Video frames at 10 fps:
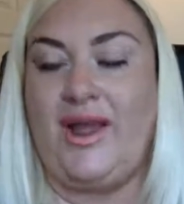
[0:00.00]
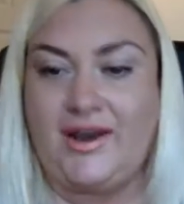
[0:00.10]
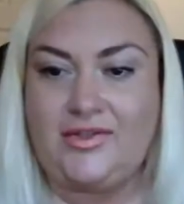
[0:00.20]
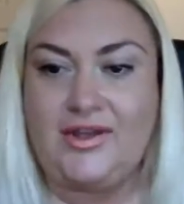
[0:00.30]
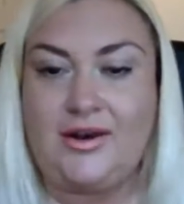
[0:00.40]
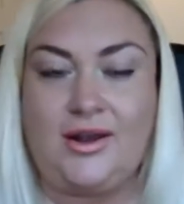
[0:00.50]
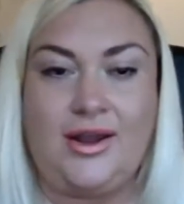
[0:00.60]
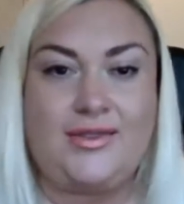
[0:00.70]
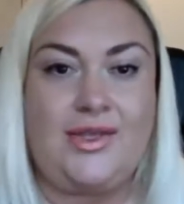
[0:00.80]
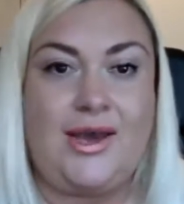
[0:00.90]
anything
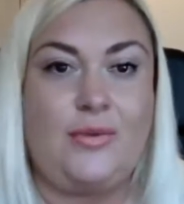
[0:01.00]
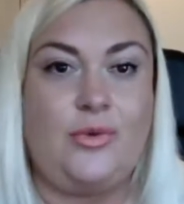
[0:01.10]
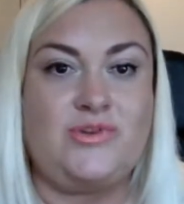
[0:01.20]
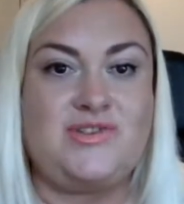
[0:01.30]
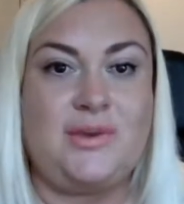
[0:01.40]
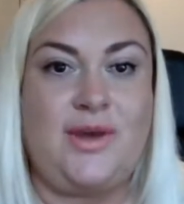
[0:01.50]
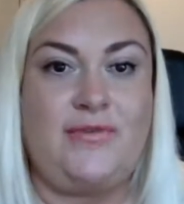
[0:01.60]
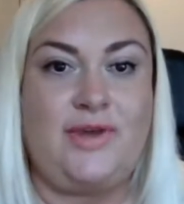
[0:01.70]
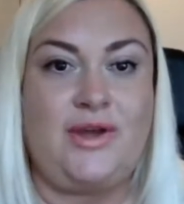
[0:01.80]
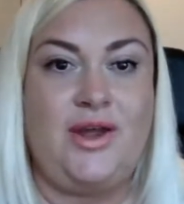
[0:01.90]
like that
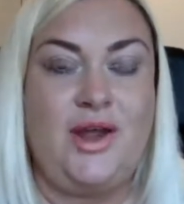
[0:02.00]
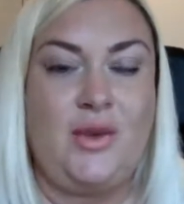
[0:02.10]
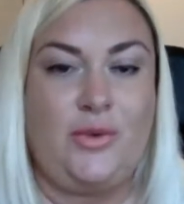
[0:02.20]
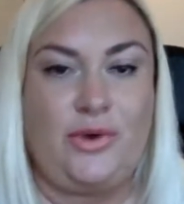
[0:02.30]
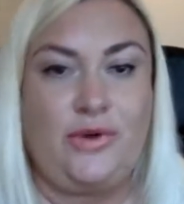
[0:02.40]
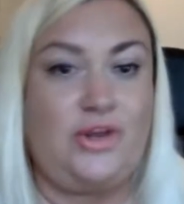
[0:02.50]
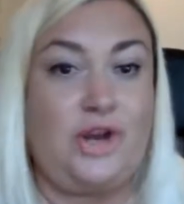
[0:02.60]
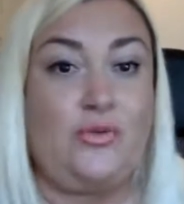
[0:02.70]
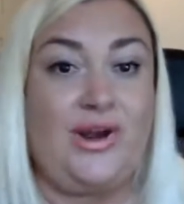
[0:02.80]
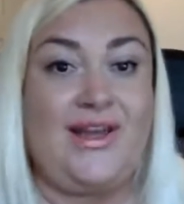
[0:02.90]
whatsoever,
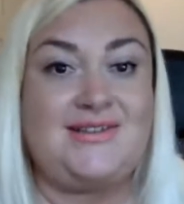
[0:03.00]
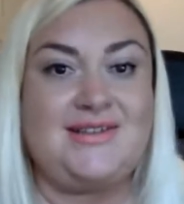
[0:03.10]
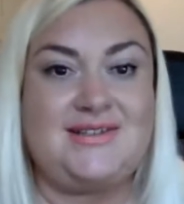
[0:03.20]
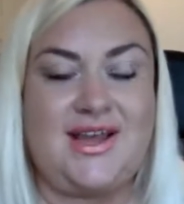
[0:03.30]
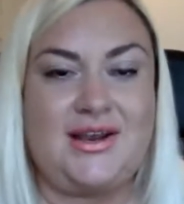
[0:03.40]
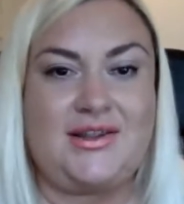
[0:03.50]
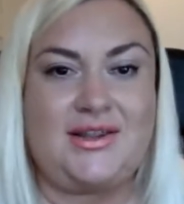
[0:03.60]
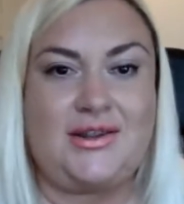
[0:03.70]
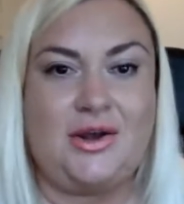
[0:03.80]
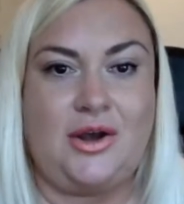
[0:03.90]
relating to
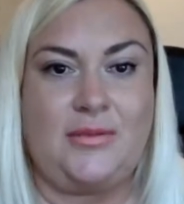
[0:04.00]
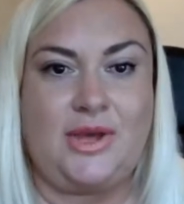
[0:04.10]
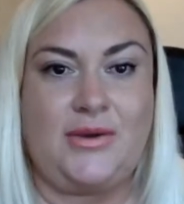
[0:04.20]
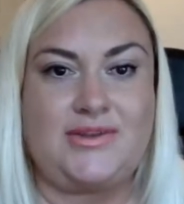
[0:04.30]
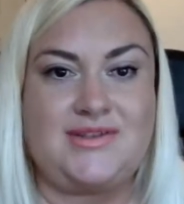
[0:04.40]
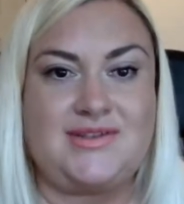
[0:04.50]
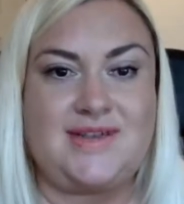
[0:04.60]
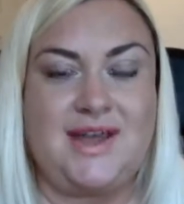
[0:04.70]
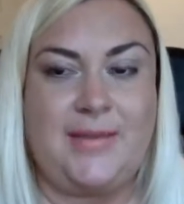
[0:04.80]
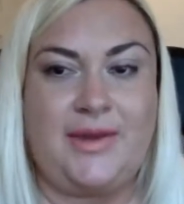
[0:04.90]
anything that I'm going to
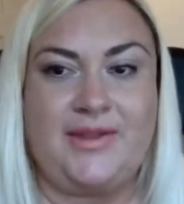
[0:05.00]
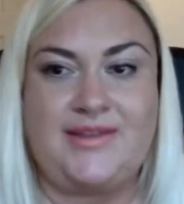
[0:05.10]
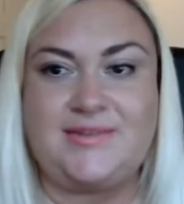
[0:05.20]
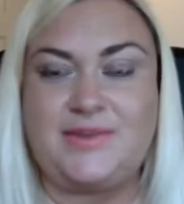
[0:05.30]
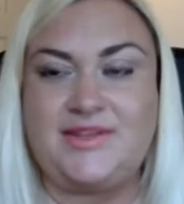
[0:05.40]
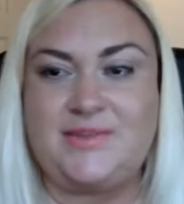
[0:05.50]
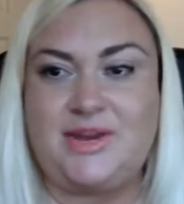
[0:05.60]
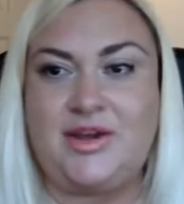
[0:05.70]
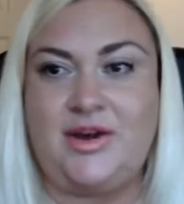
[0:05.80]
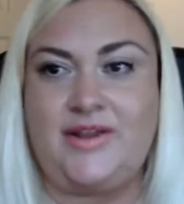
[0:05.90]
say about this. But there's been
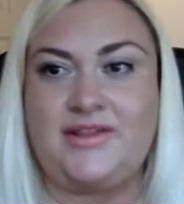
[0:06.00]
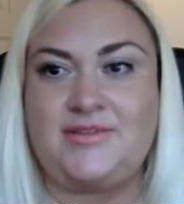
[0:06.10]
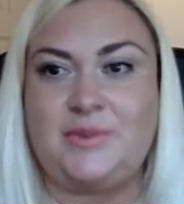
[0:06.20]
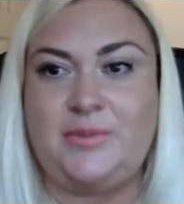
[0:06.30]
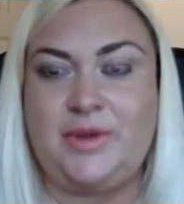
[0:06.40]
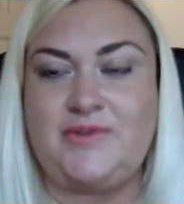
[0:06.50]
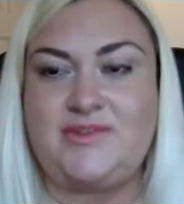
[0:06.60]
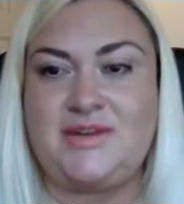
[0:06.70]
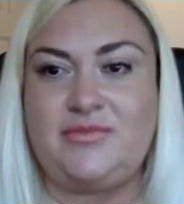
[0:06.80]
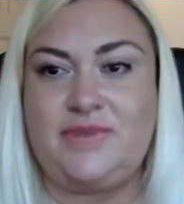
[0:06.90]
a guide that's been
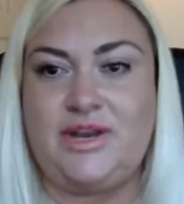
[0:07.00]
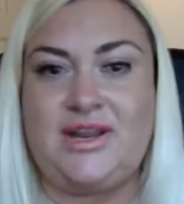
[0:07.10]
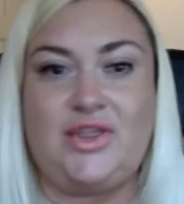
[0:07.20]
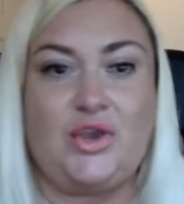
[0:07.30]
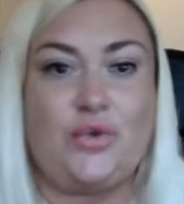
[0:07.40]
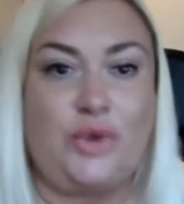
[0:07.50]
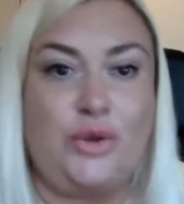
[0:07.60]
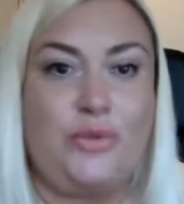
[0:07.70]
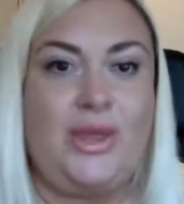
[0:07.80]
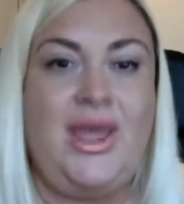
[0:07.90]
posted and written in the
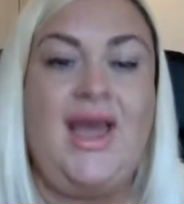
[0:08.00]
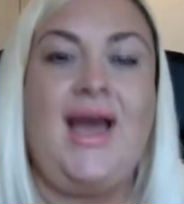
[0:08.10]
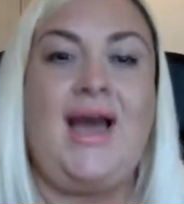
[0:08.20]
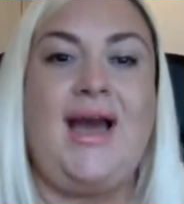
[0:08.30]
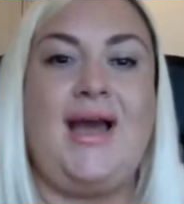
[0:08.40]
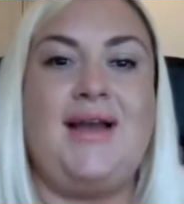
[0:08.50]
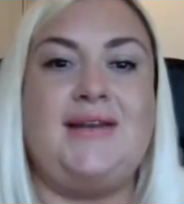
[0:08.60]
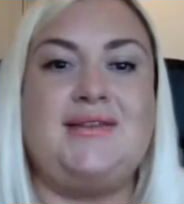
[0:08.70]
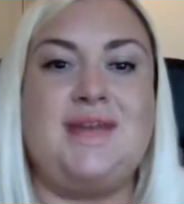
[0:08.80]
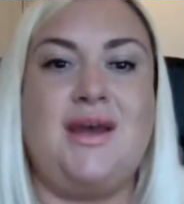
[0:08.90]
group,
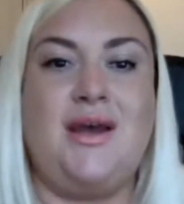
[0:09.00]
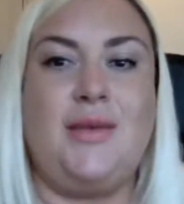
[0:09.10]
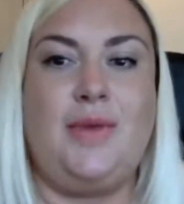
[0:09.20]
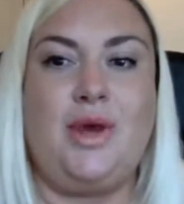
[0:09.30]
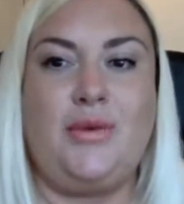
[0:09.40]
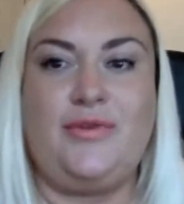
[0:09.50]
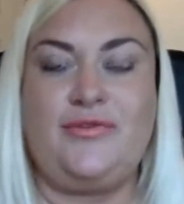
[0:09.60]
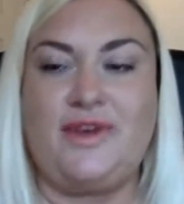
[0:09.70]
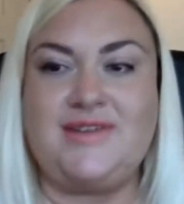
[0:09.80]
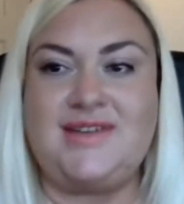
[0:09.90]
and I would
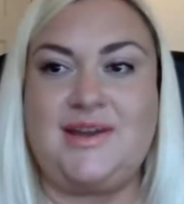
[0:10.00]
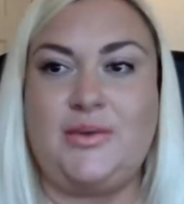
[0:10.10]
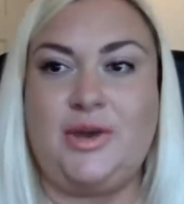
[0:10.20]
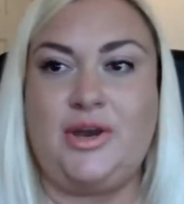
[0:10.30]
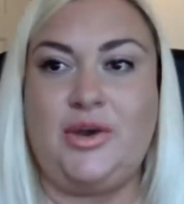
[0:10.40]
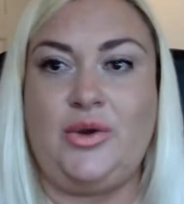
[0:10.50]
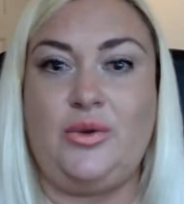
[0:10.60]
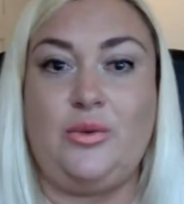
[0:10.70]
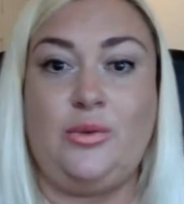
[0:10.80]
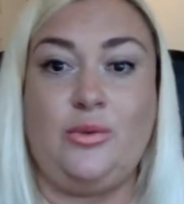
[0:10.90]
advise anyone
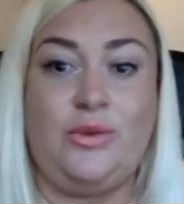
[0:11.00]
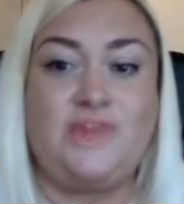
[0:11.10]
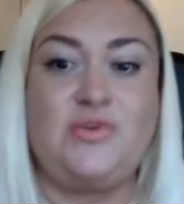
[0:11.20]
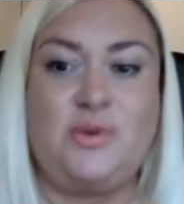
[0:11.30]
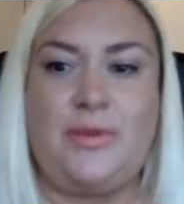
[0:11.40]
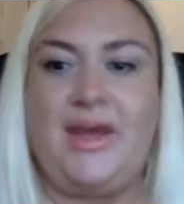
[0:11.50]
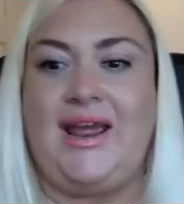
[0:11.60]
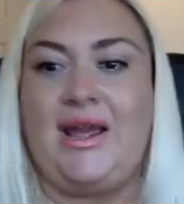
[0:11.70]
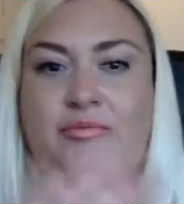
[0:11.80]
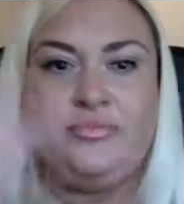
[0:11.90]
who will talk about it,